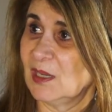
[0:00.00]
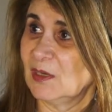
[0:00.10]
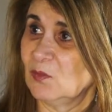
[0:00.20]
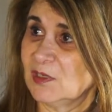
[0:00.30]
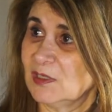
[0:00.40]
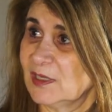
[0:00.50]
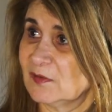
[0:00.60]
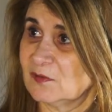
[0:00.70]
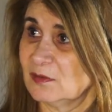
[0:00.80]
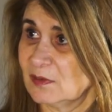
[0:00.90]
and what it
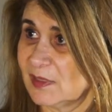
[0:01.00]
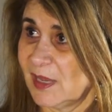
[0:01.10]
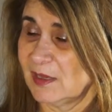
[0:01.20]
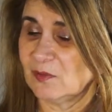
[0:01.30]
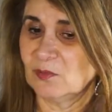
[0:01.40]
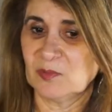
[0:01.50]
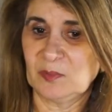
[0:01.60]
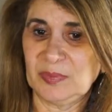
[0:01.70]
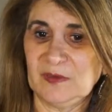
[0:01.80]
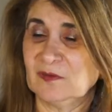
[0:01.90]
likes to look at, what
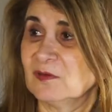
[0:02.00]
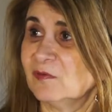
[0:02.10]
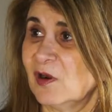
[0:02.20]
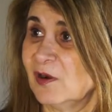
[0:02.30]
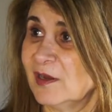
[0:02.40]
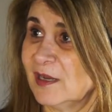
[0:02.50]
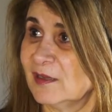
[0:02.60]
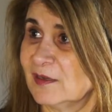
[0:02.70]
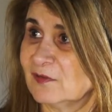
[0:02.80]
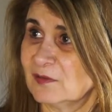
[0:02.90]
pieces of RNA it
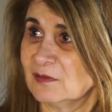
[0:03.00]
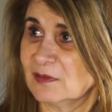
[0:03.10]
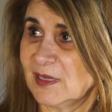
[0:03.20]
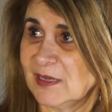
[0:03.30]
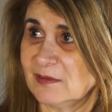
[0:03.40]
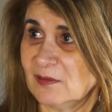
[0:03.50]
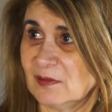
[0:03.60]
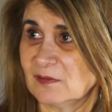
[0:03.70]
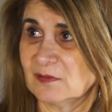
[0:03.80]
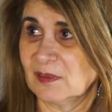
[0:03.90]
likes to look at, and
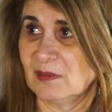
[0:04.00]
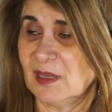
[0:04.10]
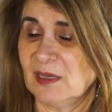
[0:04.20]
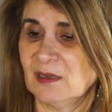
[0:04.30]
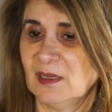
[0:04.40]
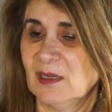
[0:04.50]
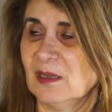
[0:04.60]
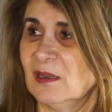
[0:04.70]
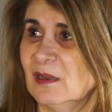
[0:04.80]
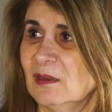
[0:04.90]
things like that.
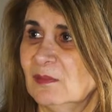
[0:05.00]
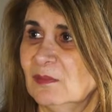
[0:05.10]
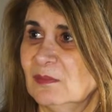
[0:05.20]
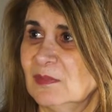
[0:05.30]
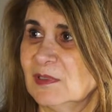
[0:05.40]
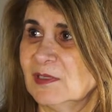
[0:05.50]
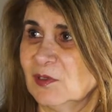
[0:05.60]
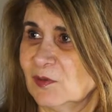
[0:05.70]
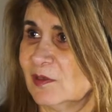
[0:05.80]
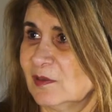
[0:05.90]
Um, you
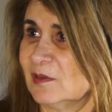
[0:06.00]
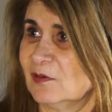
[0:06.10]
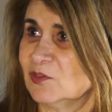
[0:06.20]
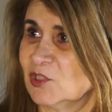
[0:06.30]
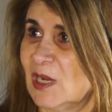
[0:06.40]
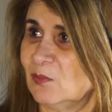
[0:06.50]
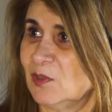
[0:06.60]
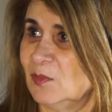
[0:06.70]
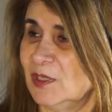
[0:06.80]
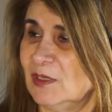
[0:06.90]
know, it, our job
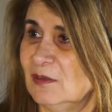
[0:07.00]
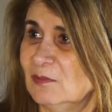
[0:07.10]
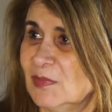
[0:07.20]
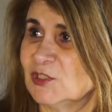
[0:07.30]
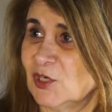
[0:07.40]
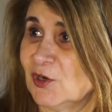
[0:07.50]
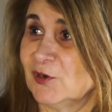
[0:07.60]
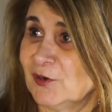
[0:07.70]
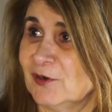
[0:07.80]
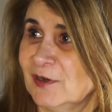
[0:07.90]
would be much
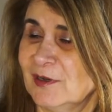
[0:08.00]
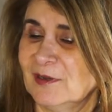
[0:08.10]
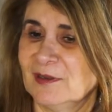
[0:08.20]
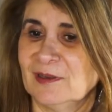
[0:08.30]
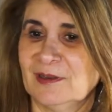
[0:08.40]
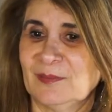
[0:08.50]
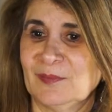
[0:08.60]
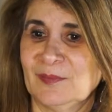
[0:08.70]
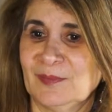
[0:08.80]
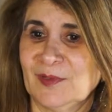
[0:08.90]
harder. Mm -hmm. um,
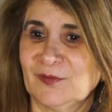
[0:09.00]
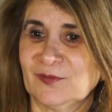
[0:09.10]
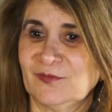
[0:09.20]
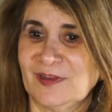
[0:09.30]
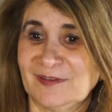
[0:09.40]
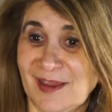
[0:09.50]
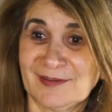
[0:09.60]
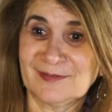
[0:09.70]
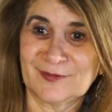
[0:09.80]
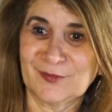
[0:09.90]
there's a
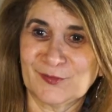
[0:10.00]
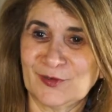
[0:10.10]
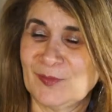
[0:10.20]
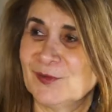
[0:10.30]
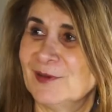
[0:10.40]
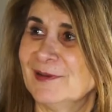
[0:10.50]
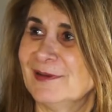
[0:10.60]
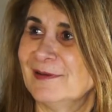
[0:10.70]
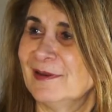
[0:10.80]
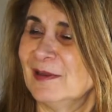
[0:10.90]
fantastic description
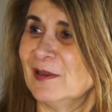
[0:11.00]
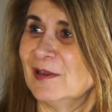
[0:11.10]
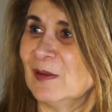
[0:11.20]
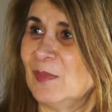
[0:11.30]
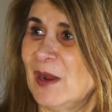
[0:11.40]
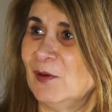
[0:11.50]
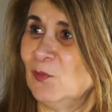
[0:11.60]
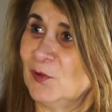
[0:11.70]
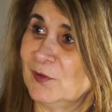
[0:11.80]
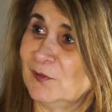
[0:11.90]
in uh, Barry
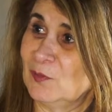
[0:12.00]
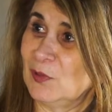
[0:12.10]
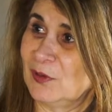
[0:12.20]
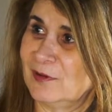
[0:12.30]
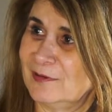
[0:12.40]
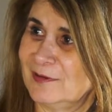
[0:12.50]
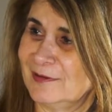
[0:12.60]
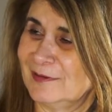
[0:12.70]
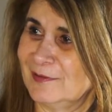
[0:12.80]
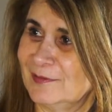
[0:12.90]
Werth's book
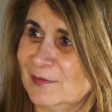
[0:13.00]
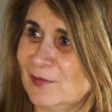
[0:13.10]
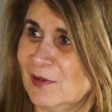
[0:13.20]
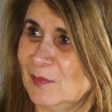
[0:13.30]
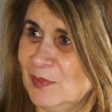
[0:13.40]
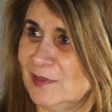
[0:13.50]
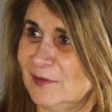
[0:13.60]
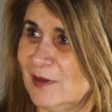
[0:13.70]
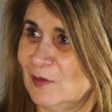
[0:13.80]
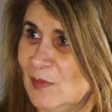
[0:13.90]
uh, called The
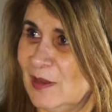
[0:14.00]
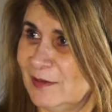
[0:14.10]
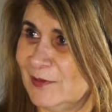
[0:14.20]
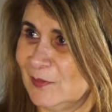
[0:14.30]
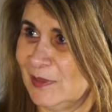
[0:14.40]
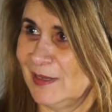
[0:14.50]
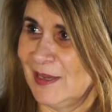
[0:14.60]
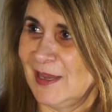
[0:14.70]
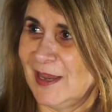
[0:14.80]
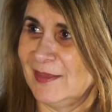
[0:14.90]
Billion Dollar Molecule, oh,
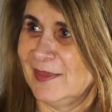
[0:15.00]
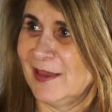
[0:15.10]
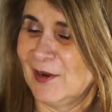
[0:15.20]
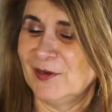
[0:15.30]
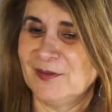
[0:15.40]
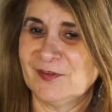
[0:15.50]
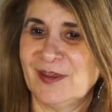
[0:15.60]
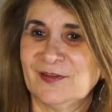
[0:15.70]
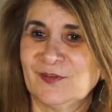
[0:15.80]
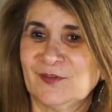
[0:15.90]
yeah. and there he
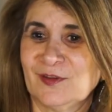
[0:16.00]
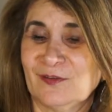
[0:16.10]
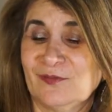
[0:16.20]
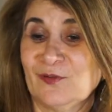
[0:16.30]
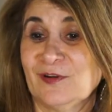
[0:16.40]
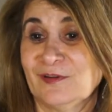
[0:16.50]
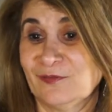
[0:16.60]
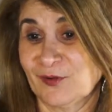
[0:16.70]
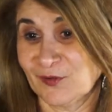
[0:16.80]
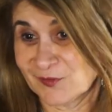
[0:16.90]
says uh, for
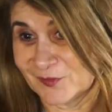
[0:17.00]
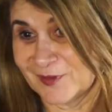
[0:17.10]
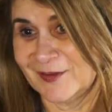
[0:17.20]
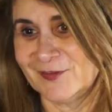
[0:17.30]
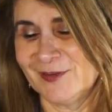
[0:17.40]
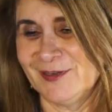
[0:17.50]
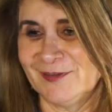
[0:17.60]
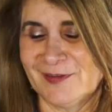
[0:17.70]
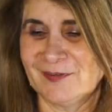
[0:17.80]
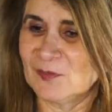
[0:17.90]
for crystallization he
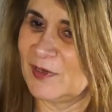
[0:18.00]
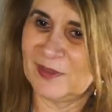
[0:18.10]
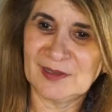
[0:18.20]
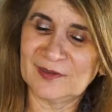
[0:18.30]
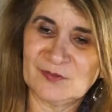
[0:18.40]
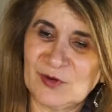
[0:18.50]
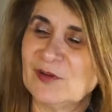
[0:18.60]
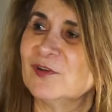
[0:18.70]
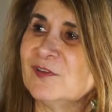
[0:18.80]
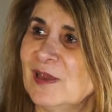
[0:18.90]
says it, but I think it's for
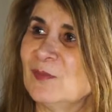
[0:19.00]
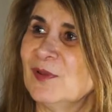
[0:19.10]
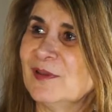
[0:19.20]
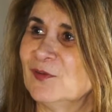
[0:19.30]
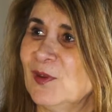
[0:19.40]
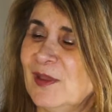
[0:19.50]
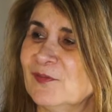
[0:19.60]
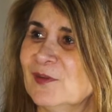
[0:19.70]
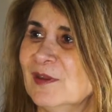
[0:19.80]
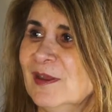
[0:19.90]
every sample that you have
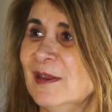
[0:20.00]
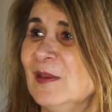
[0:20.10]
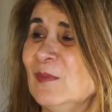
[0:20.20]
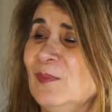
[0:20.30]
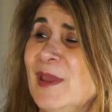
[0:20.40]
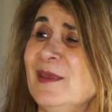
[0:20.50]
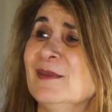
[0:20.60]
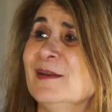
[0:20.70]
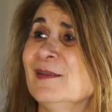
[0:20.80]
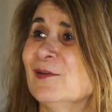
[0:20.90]
to bathe
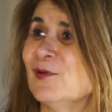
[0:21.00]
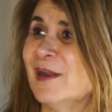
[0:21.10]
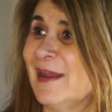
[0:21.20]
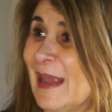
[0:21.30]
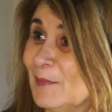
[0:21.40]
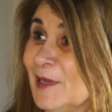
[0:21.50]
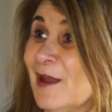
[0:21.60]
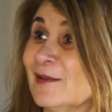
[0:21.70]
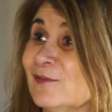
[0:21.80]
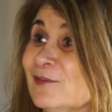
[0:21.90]
it in the right
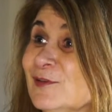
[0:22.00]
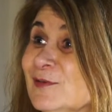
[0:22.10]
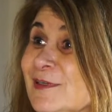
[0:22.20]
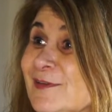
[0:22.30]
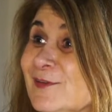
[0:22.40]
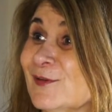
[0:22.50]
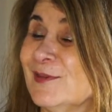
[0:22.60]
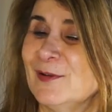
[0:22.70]
amniotic fluid so okay.